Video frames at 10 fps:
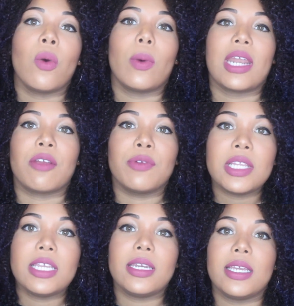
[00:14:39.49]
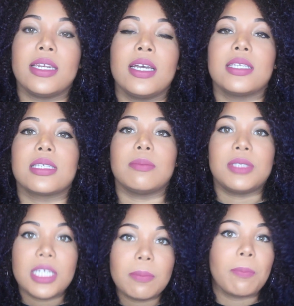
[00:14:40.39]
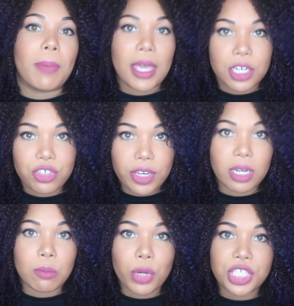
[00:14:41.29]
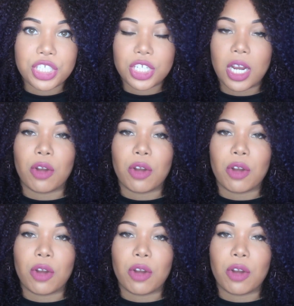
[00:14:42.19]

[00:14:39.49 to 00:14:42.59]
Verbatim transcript: when I really need some deep penetrating moisture.